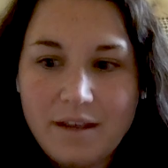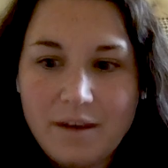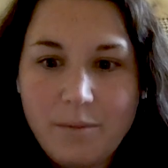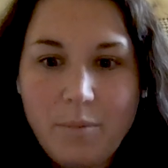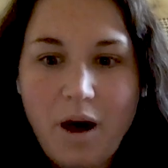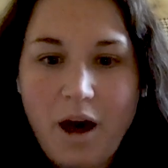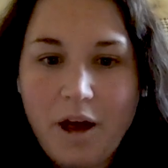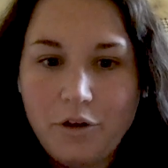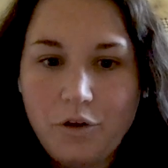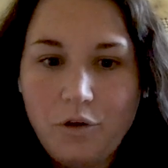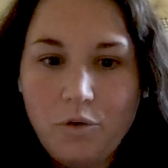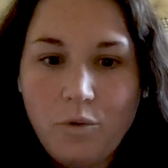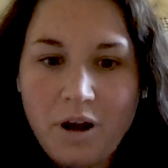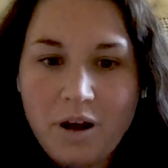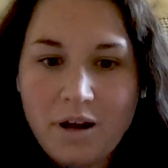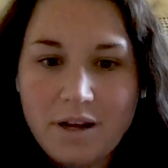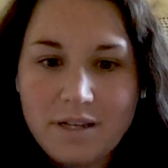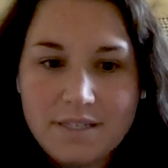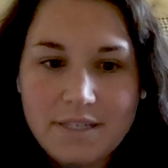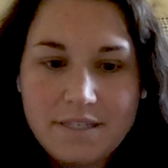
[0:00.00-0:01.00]
the model
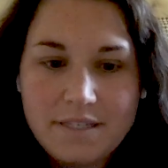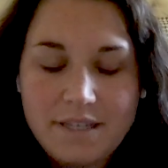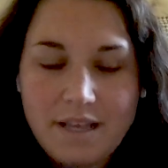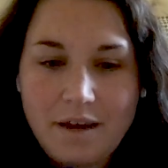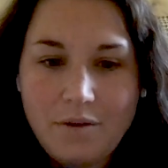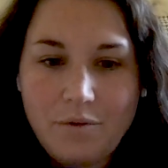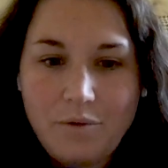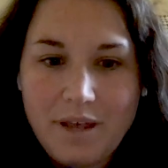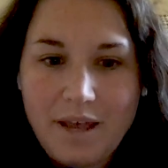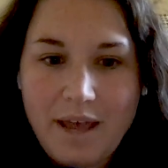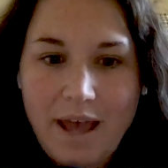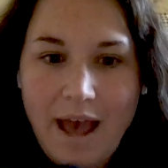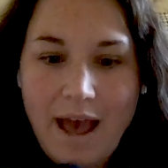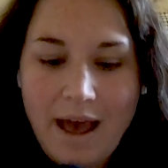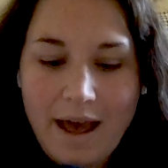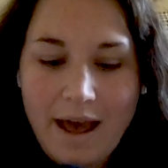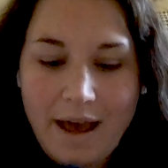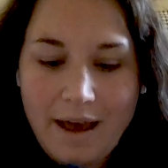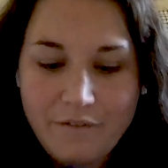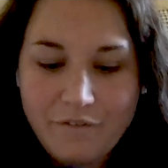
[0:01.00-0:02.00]
works is that we
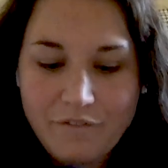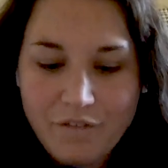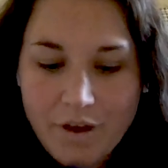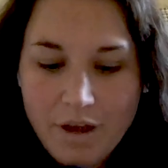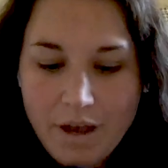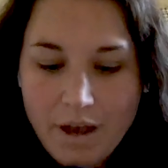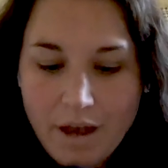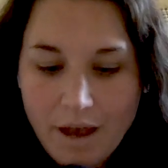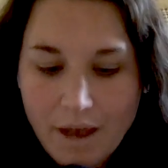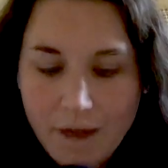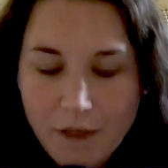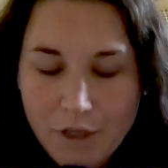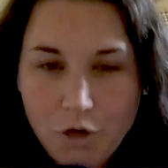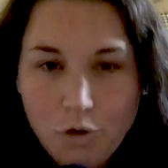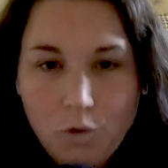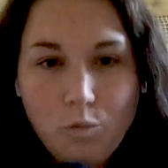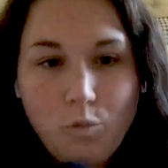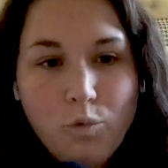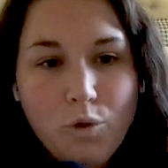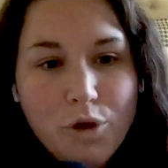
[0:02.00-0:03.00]
have you
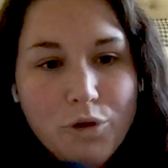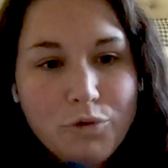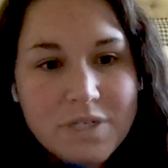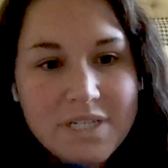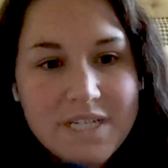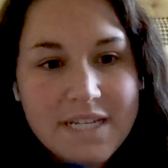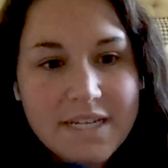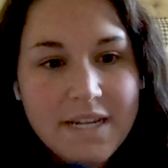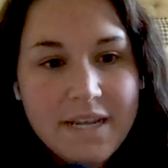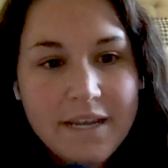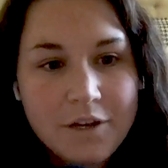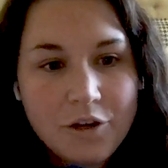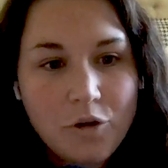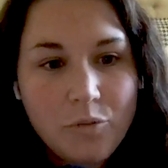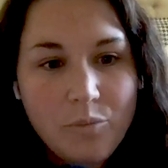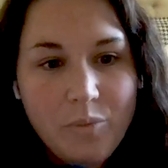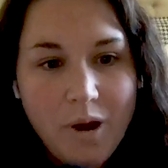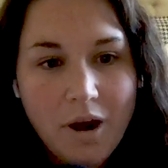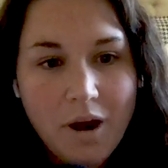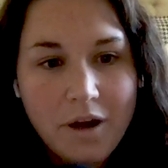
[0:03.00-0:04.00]
know, wounded
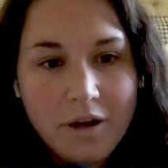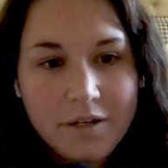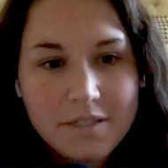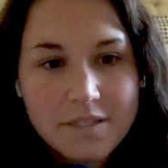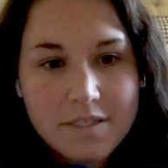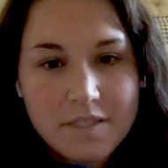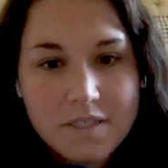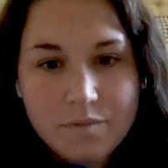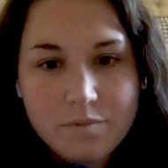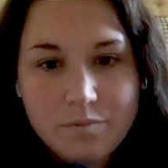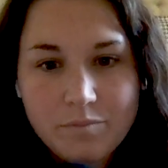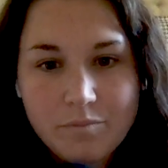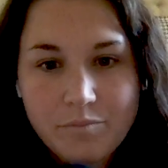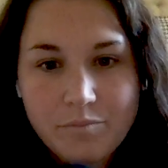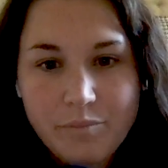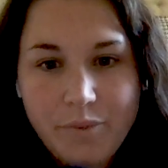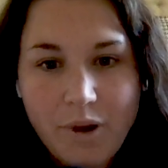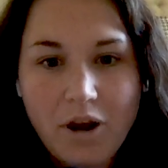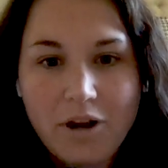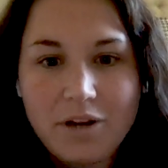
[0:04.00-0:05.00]
inner parts,
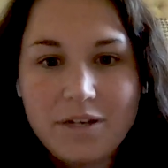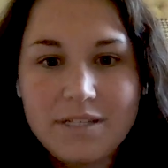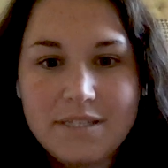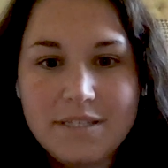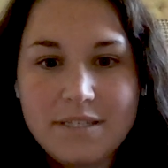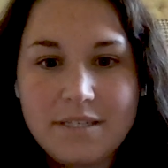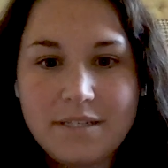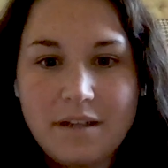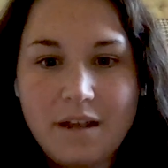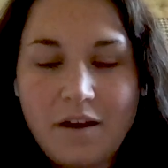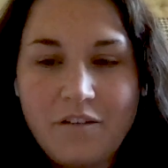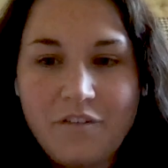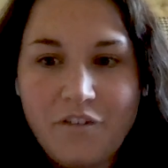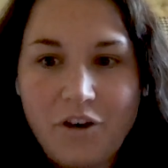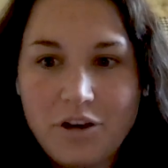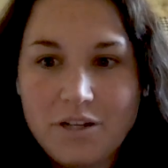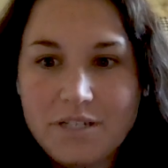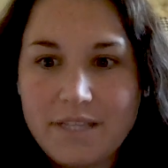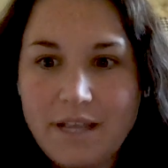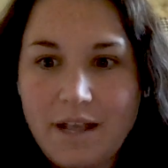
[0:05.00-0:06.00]
parts of
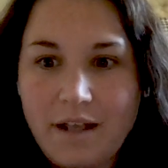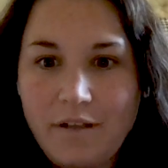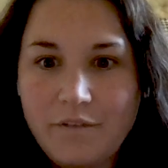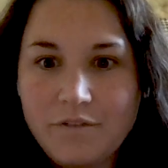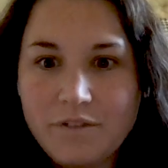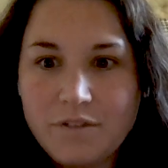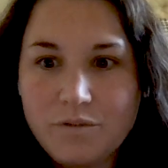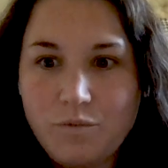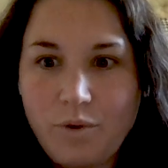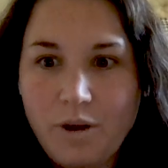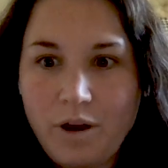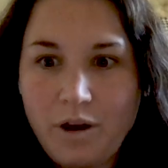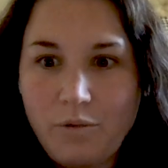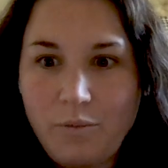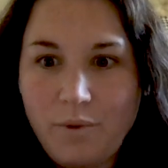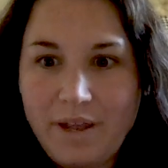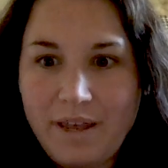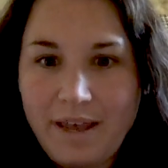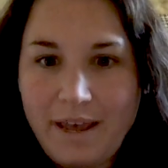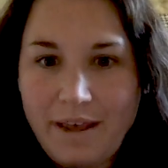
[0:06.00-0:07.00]
ourselves where
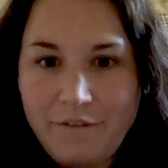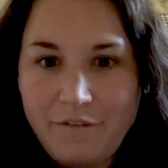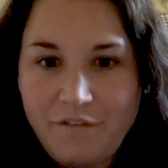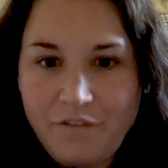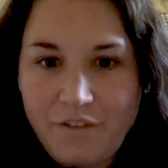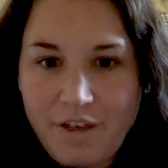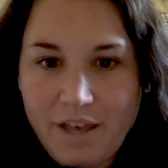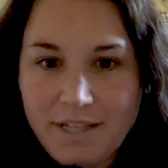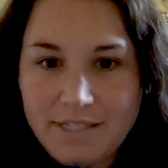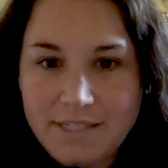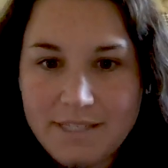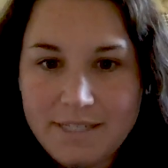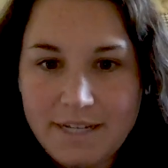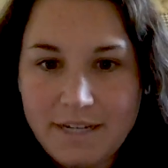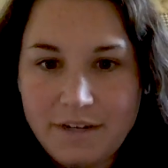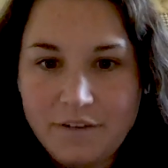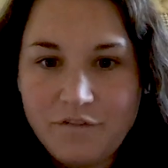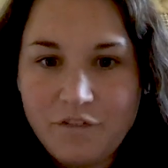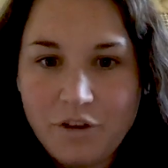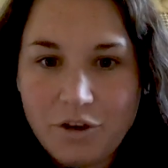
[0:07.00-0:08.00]
we had faced
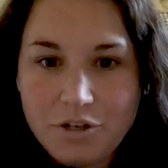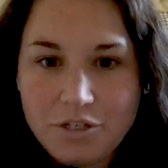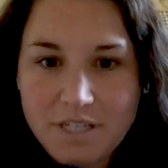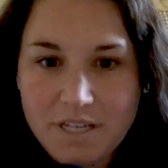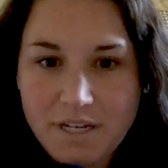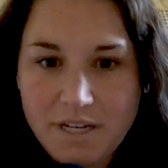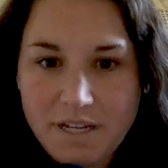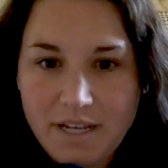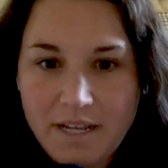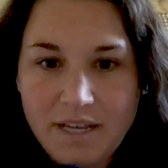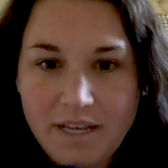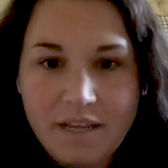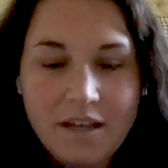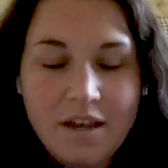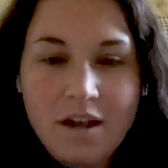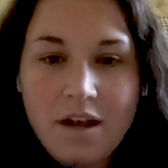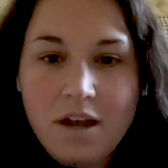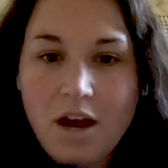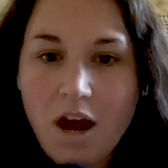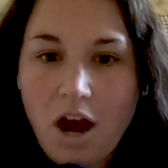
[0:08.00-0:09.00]
adversity,
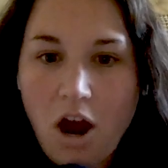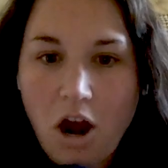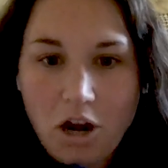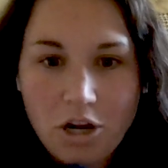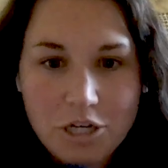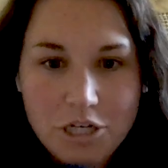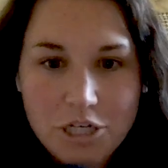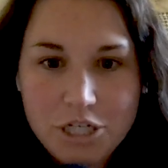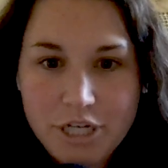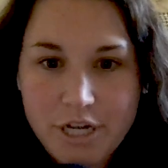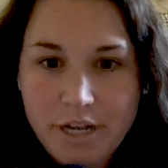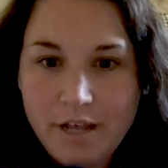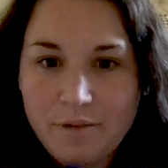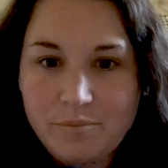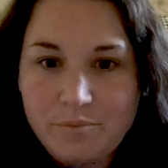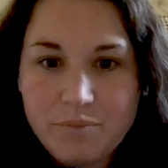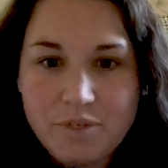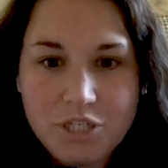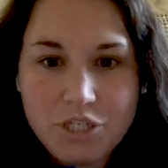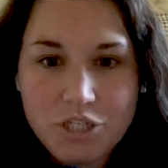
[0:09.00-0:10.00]
hardship,
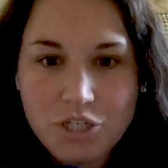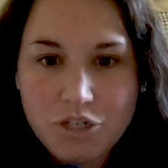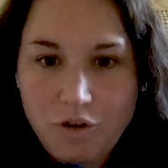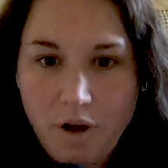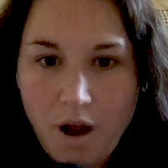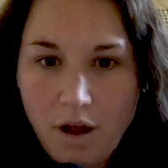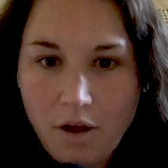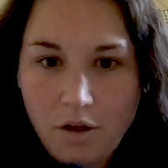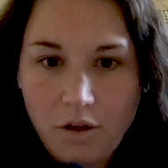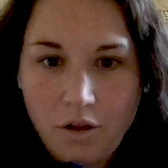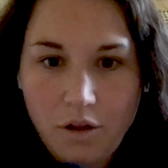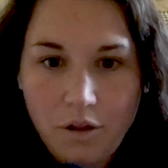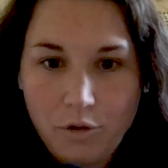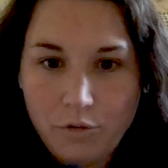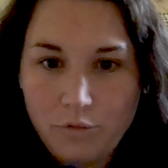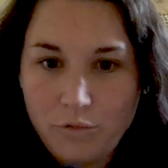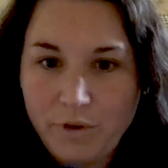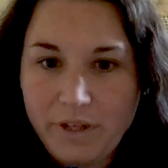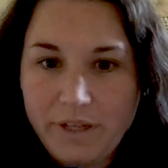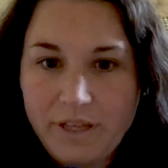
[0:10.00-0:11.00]

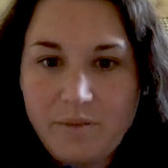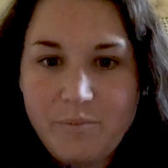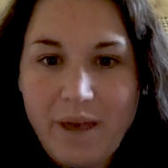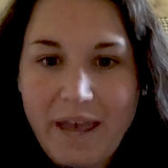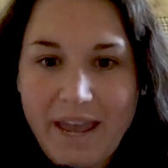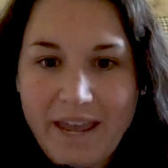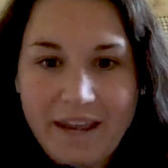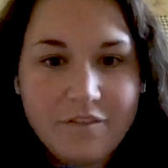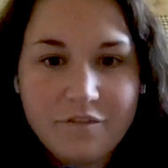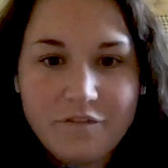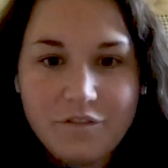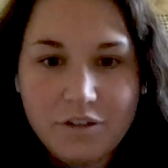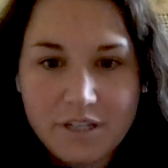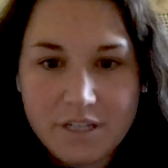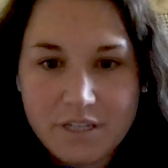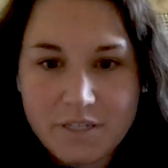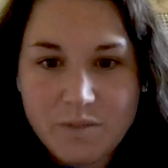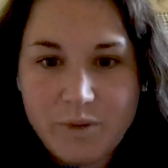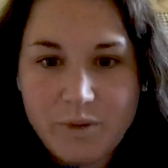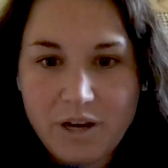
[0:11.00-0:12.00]
struggle, really painful
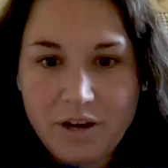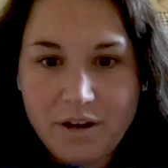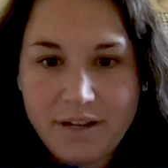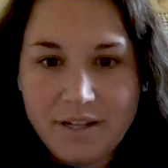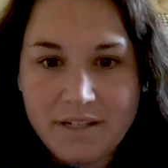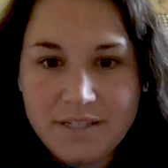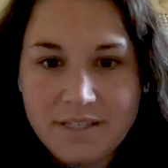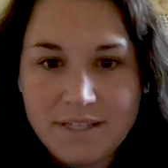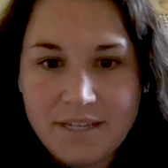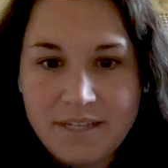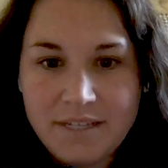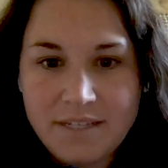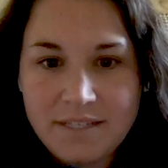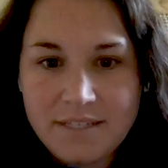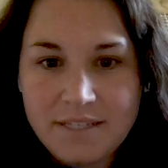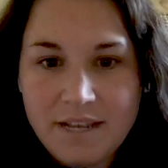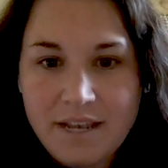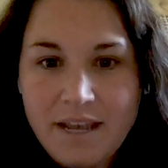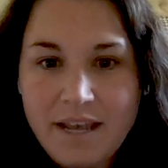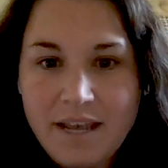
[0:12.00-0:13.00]
experiences.